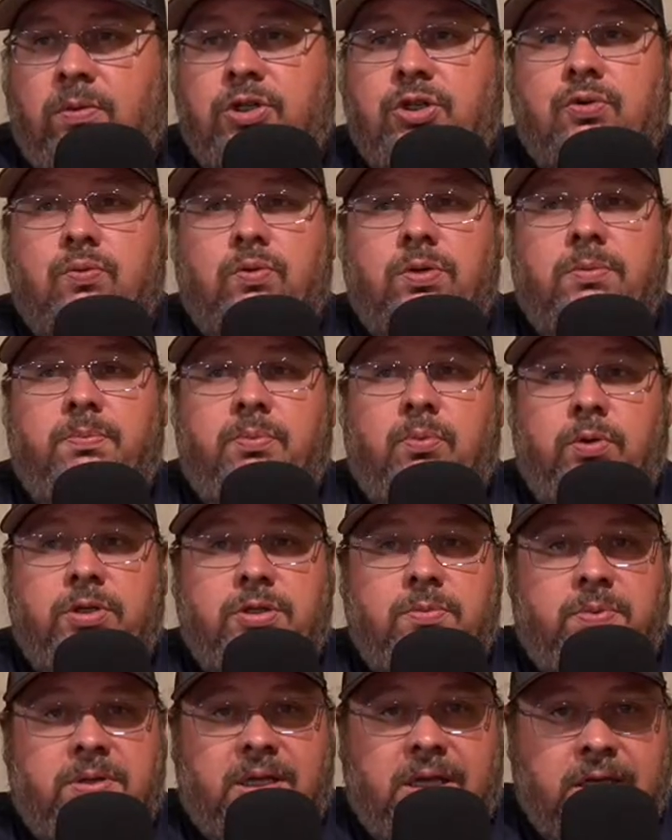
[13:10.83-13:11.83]
Would you
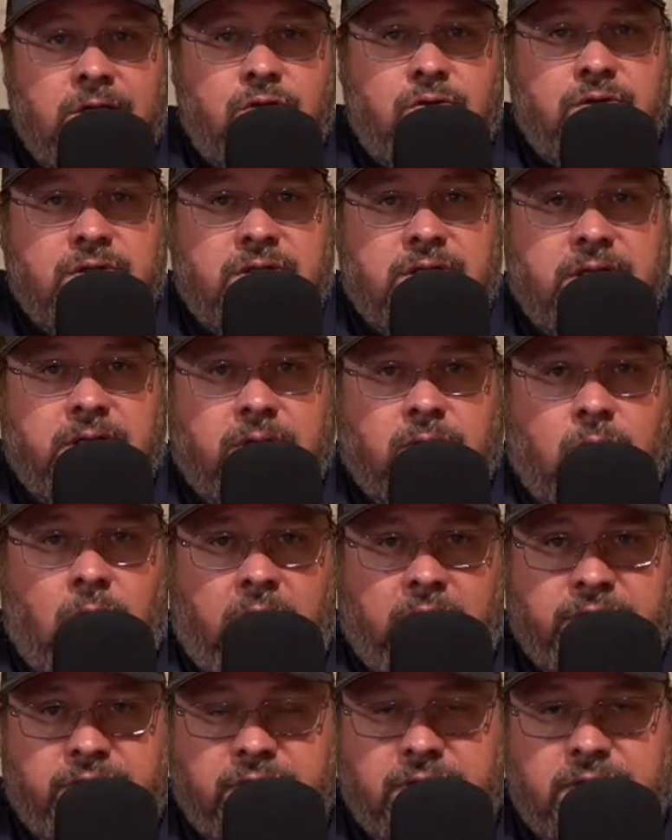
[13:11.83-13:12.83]
be interested in
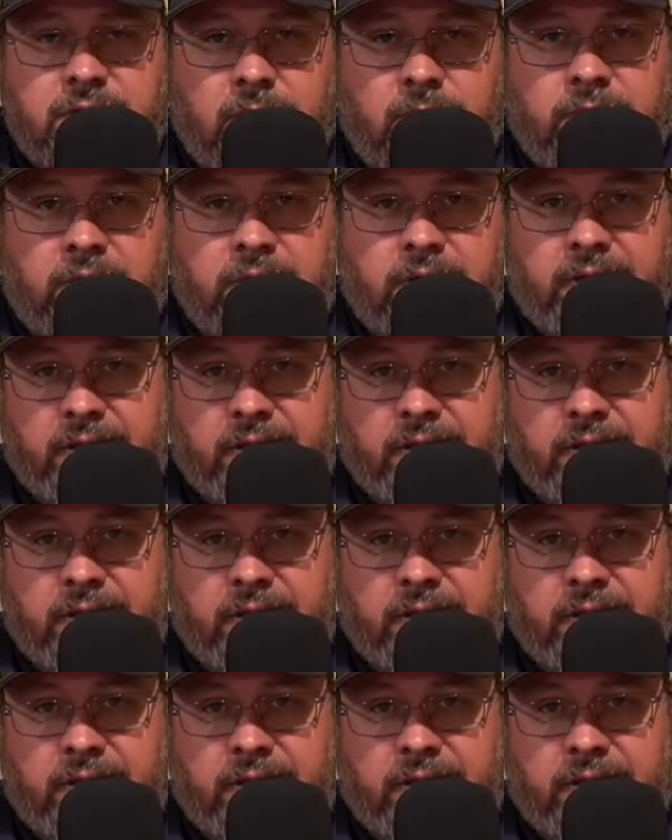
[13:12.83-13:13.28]
watching something